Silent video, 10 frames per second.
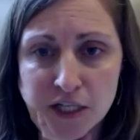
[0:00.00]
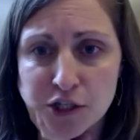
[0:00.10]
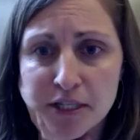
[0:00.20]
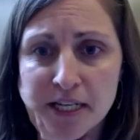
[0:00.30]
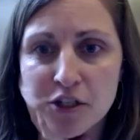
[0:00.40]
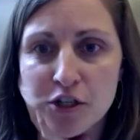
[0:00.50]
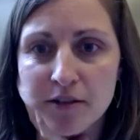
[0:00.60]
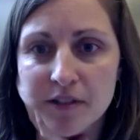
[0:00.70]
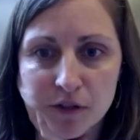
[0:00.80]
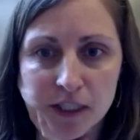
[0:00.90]
Association
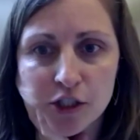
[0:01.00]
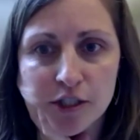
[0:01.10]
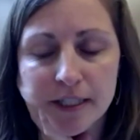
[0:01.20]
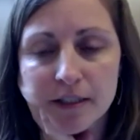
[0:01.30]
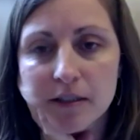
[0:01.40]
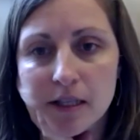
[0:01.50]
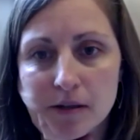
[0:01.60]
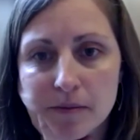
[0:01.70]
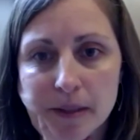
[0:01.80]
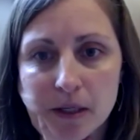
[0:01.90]
of Civil Engineers that
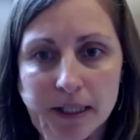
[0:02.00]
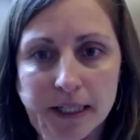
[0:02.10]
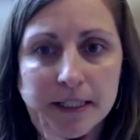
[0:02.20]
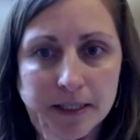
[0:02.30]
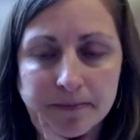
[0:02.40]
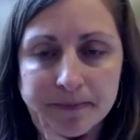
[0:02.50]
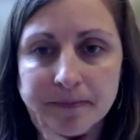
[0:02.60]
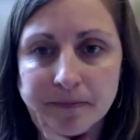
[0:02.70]
are being organized.